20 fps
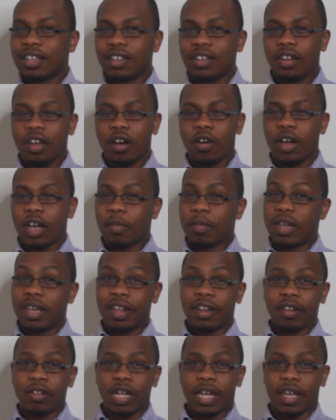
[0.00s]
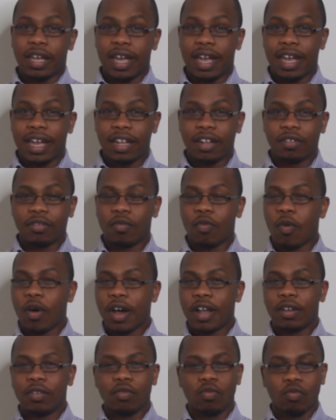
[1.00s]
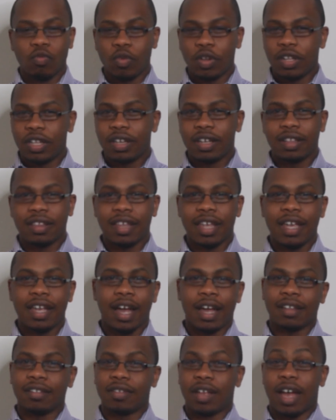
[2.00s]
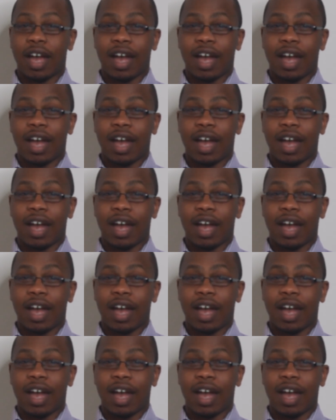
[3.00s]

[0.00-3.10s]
You know, I mean, and, and one really good thing, I,